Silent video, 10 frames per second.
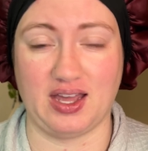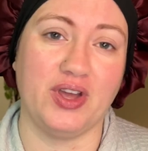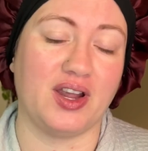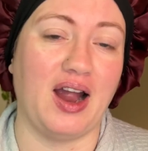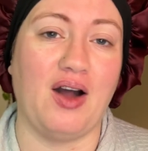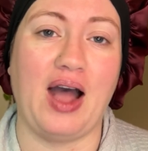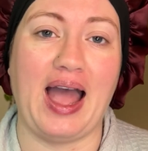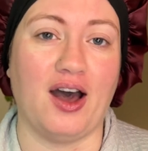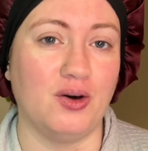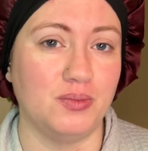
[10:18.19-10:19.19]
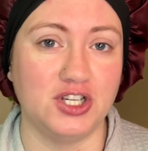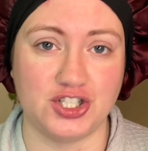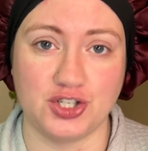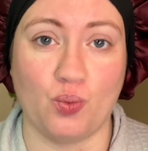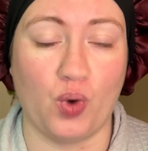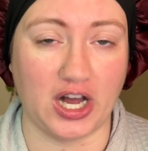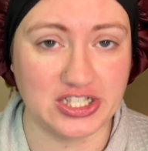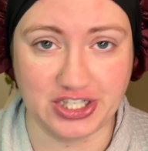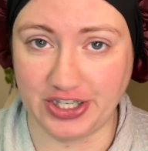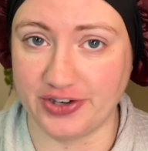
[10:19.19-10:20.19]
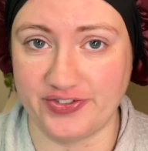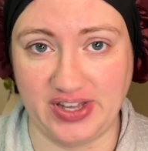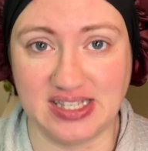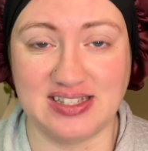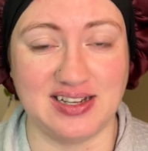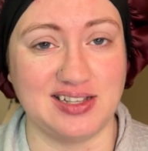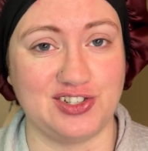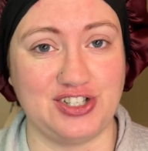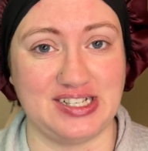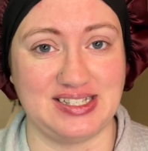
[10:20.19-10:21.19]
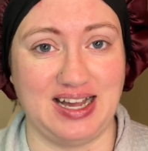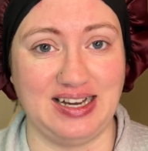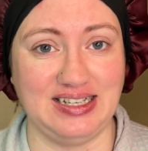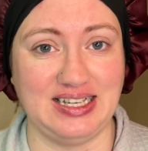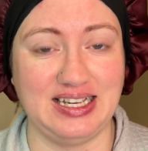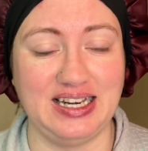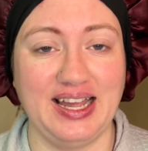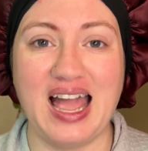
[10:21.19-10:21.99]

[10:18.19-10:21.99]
Figure out how much washing your face does or does not need